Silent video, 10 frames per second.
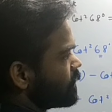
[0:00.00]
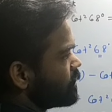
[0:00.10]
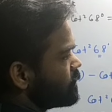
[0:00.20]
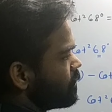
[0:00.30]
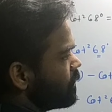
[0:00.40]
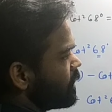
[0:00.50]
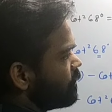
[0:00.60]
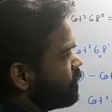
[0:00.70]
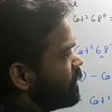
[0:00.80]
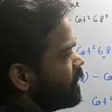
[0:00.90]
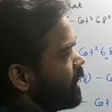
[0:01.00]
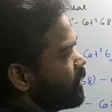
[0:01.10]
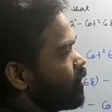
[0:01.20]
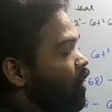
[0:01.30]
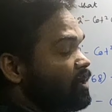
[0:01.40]
Just look carefully.
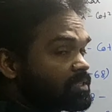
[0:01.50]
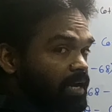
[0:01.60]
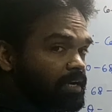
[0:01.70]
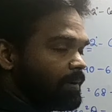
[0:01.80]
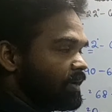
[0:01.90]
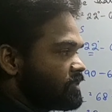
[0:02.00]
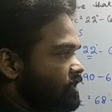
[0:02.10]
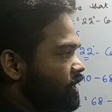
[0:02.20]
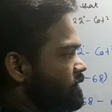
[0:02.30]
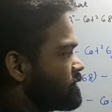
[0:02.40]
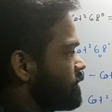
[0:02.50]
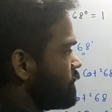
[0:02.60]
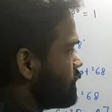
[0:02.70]
And cos 90 minus theta is